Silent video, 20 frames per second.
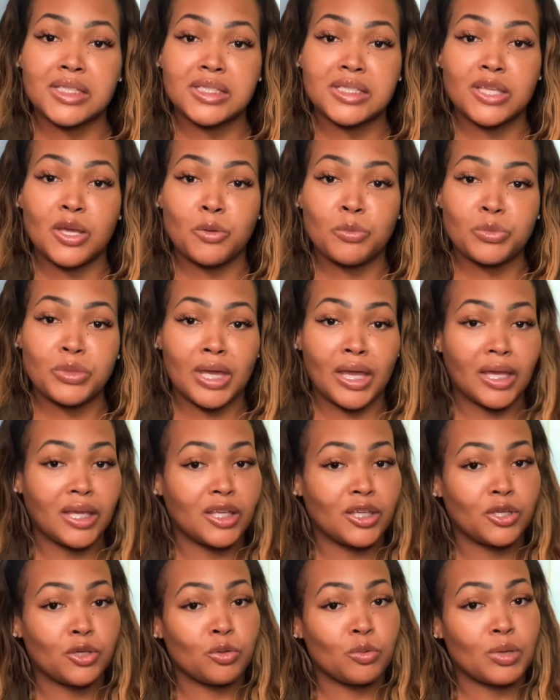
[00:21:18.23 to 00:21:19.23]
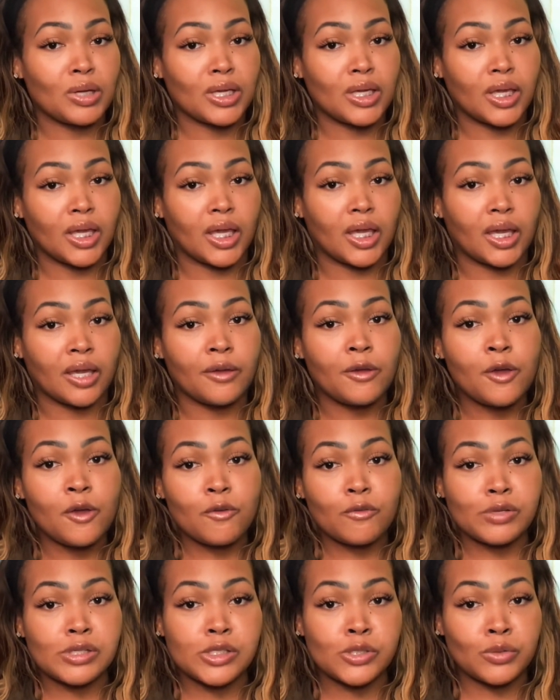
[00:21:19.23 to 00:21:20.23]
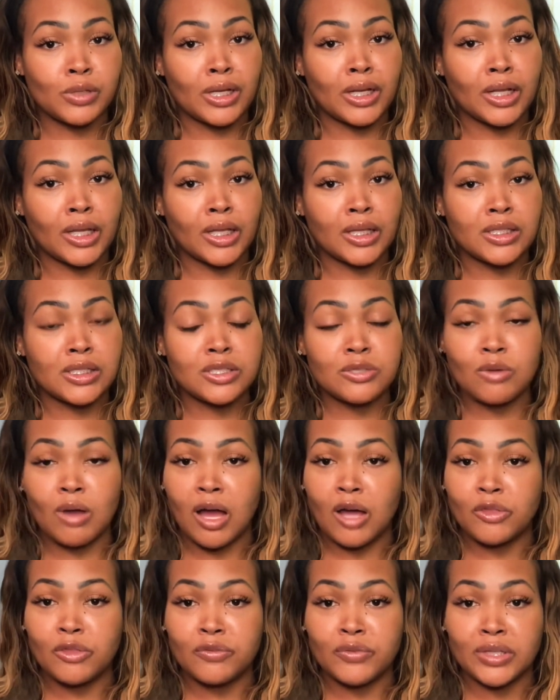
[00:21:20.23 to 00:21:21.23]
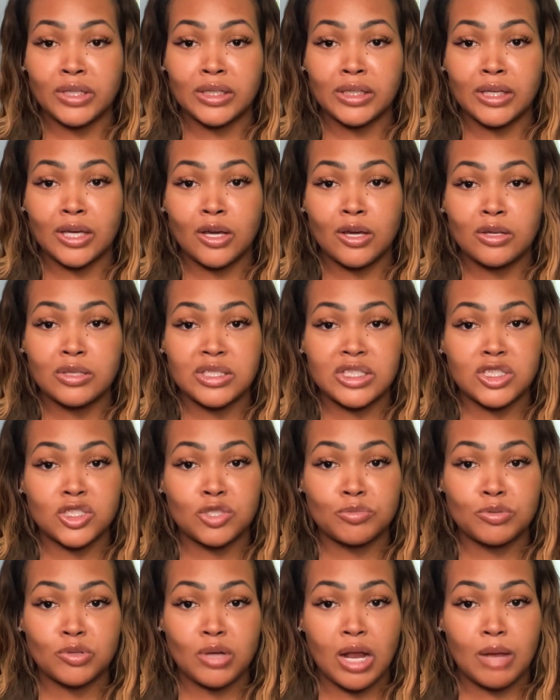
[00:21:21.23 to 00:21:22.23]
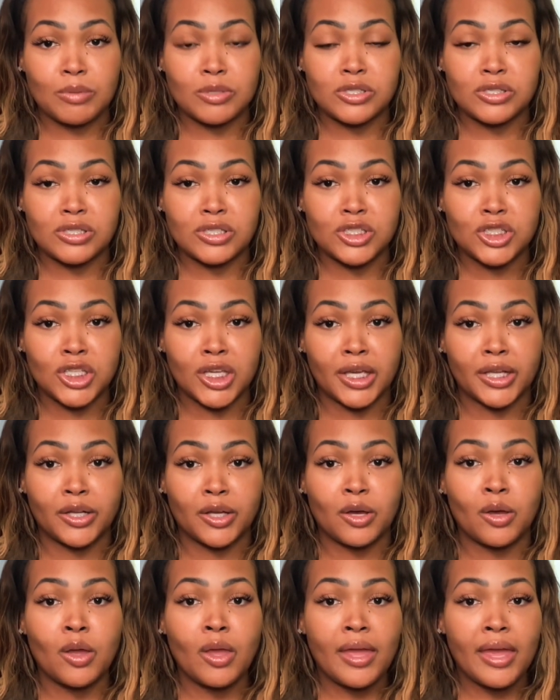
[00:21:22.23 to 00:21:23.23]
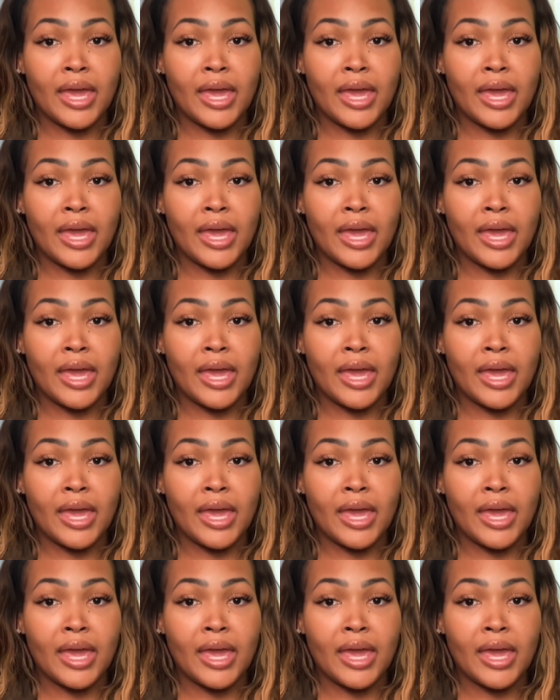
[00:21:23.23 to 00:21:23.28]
So thank you again for tuning in to all the videos and subscribing to the channel.